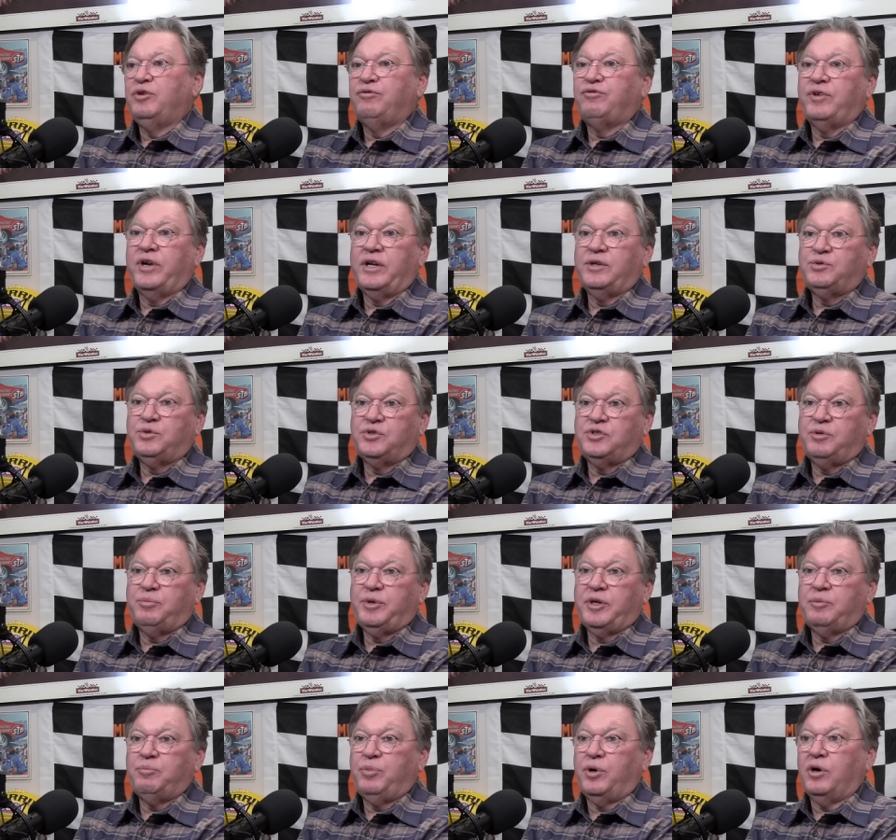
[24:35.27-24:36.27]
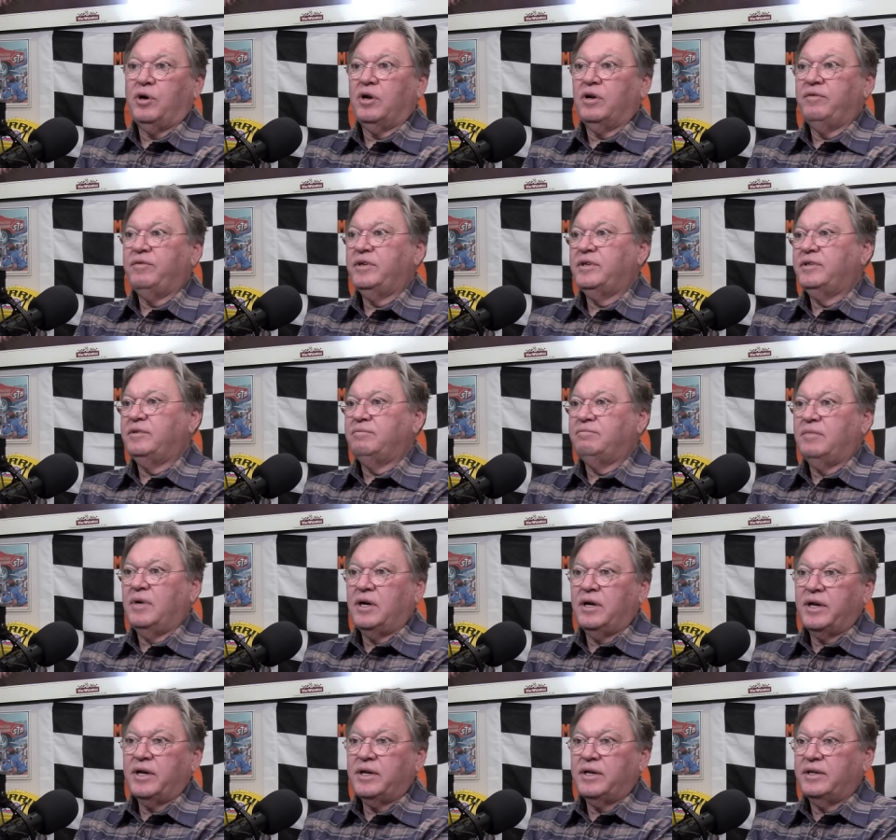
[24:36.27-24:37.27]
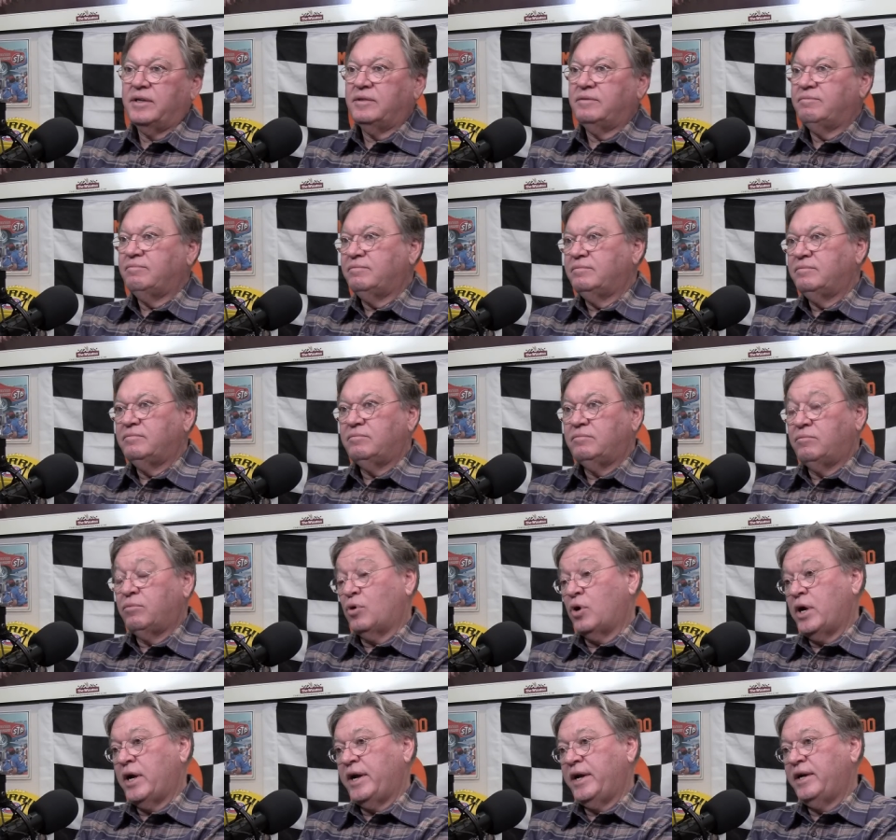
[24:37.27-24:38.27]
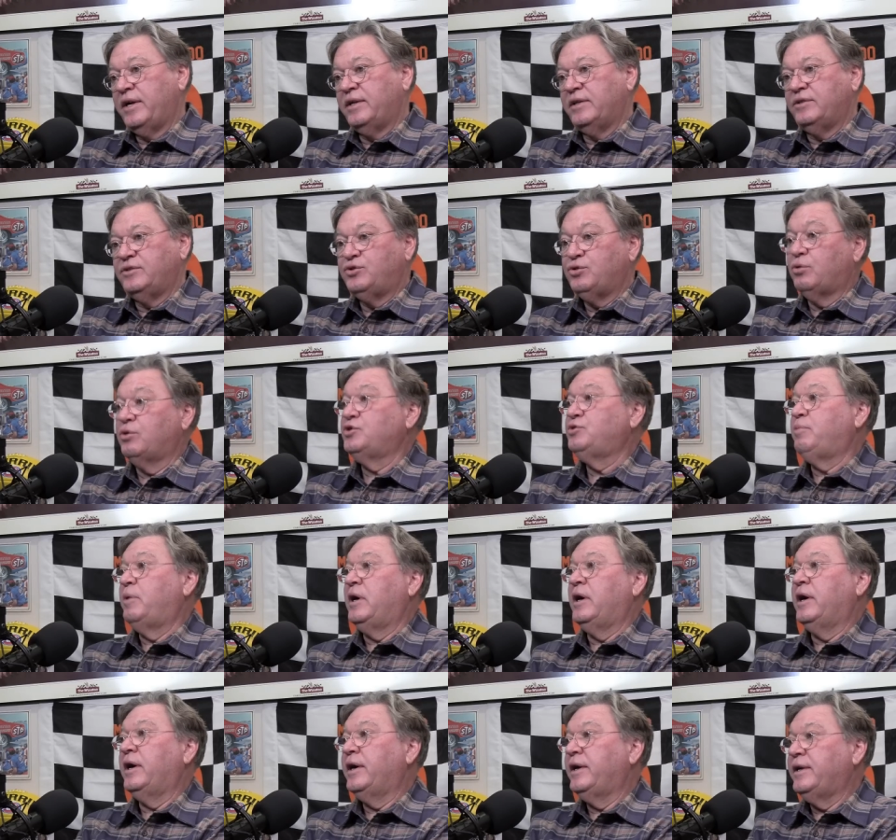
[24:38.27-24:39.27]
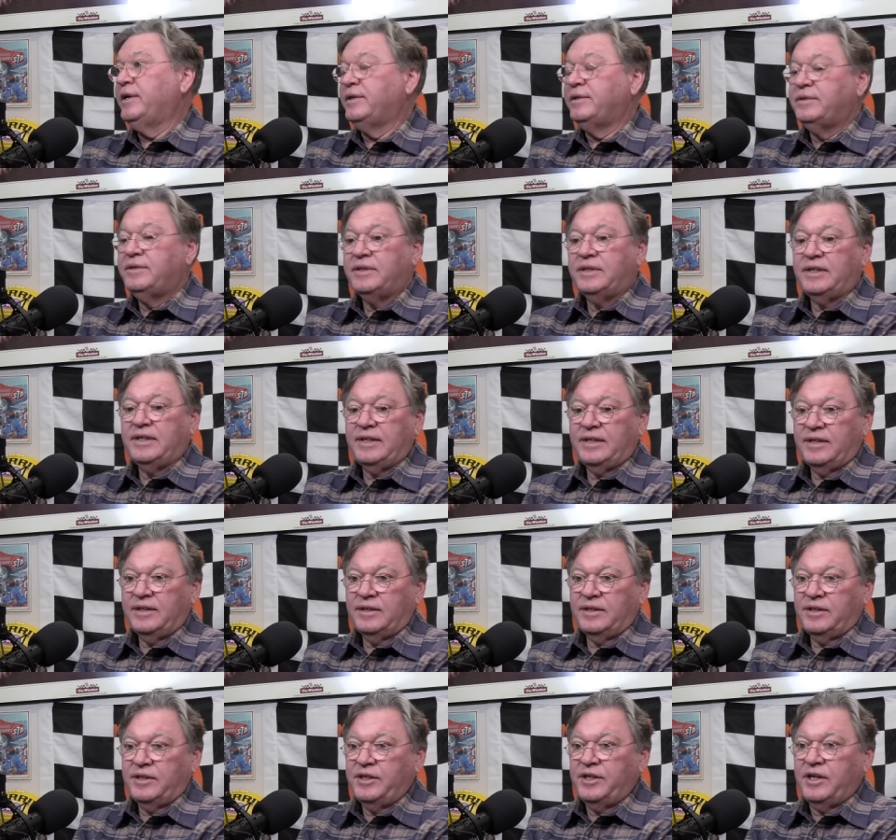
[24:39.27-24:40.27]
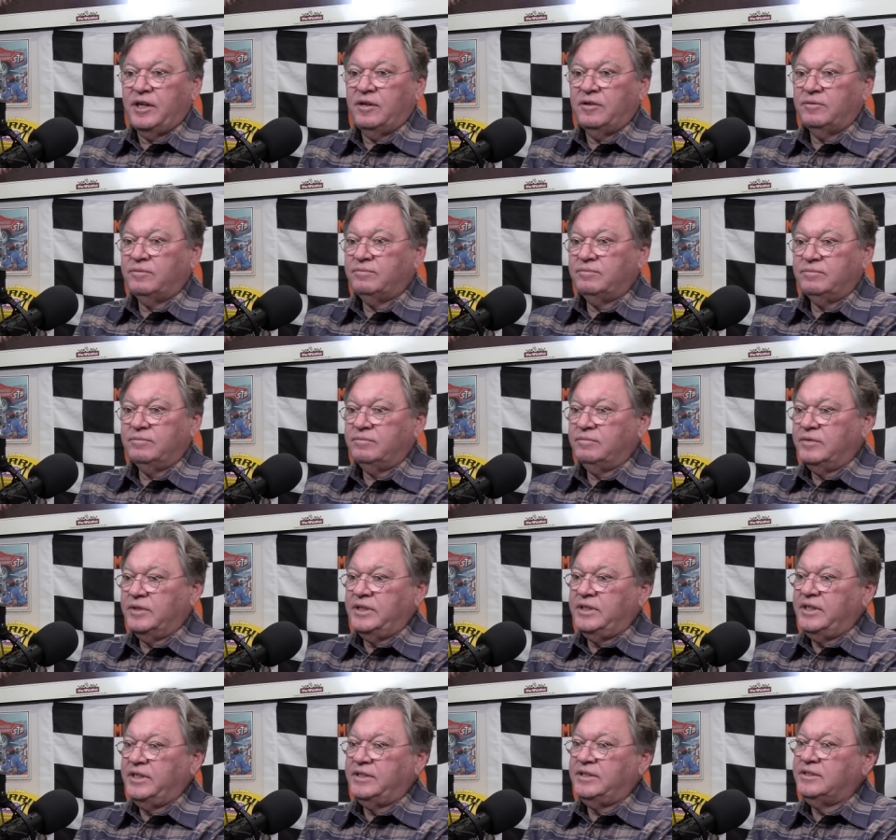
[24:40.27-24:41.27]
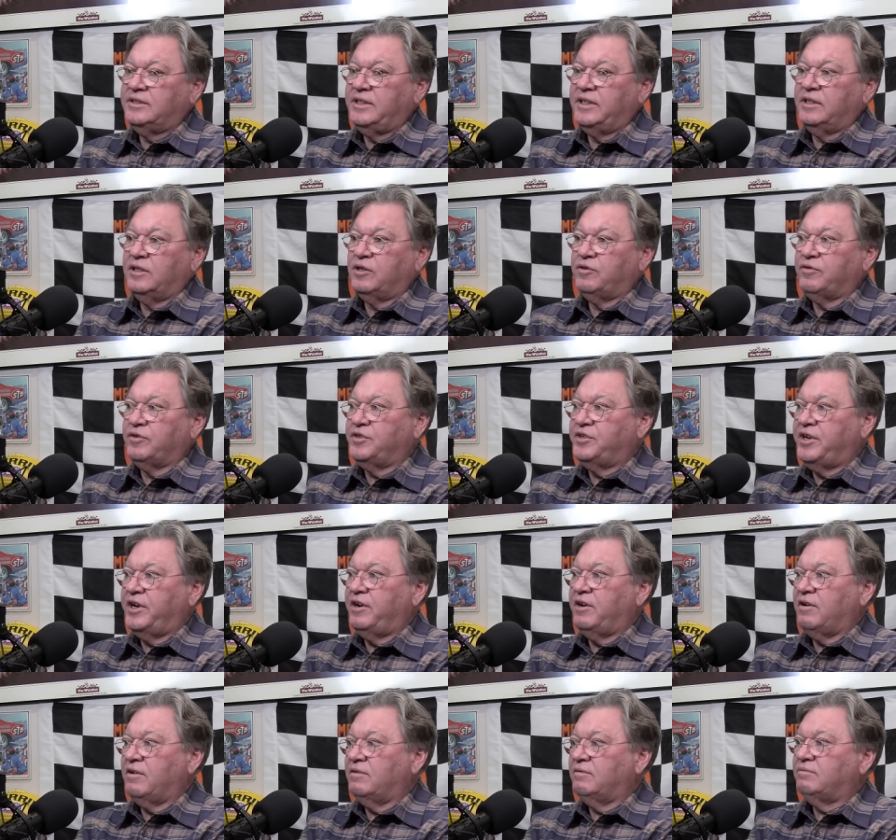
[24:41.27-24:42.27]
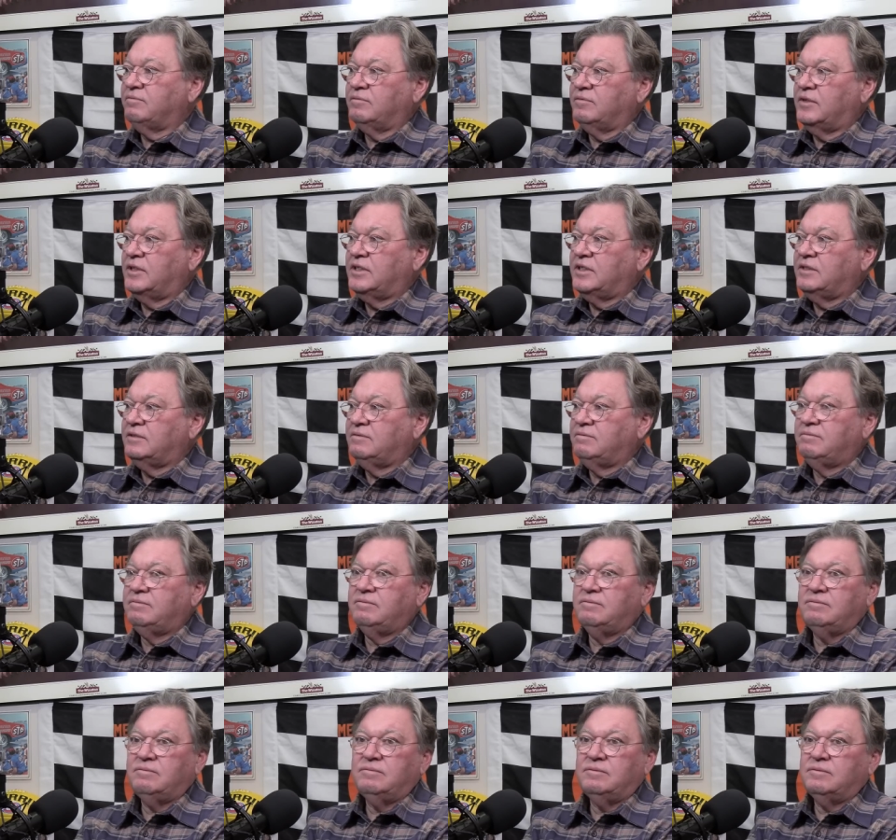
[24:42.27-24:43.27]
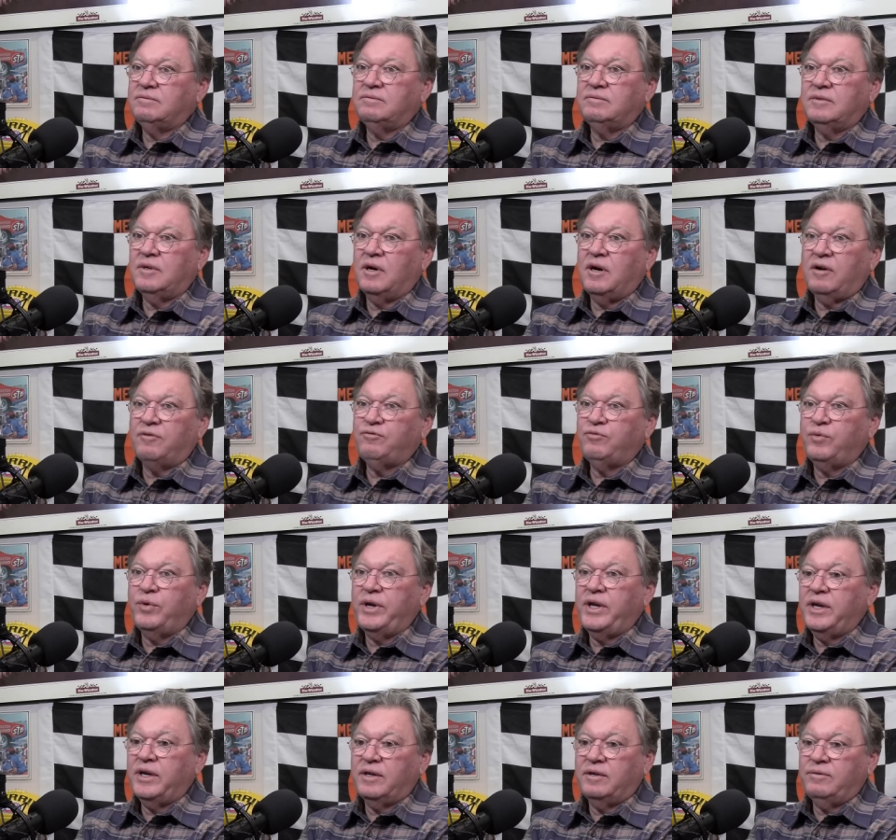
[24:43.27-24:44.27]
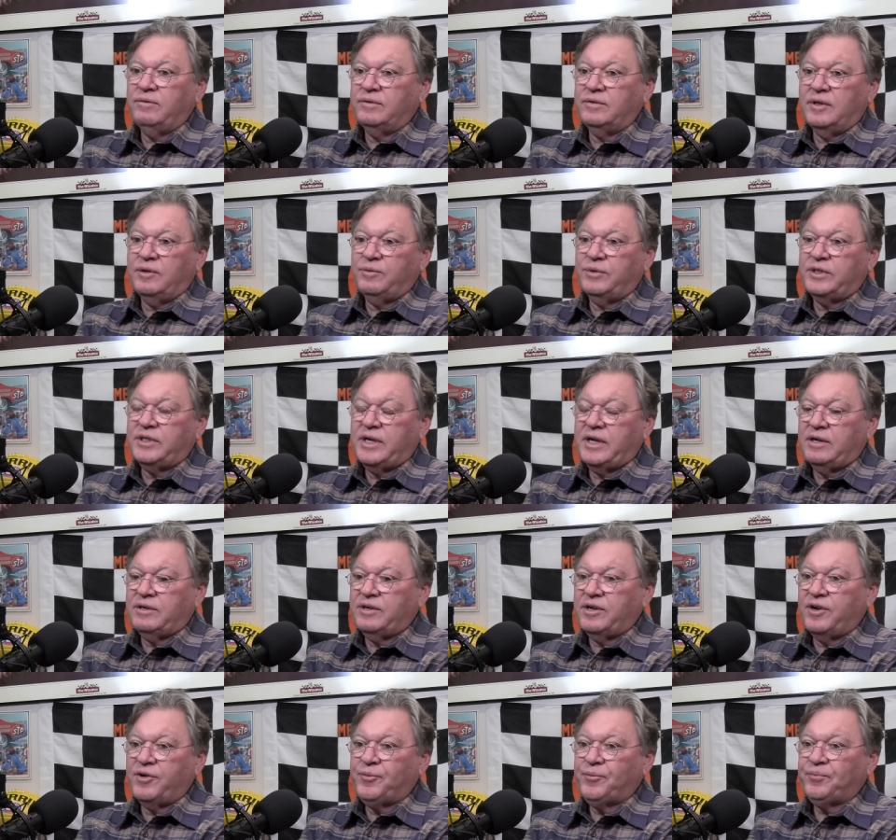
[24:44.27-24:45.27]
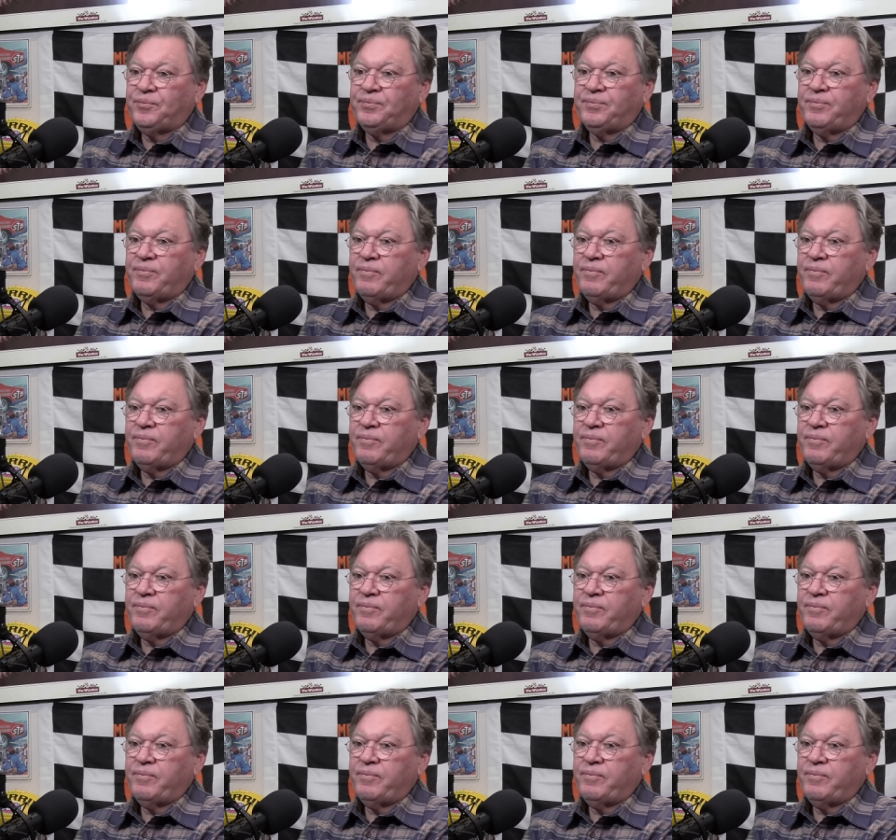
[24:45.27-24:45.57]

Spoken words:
Bill France was a big part of it, and Mike and Brian and George Pine, and, you know, we did the deal over dinner one off week and I went down there.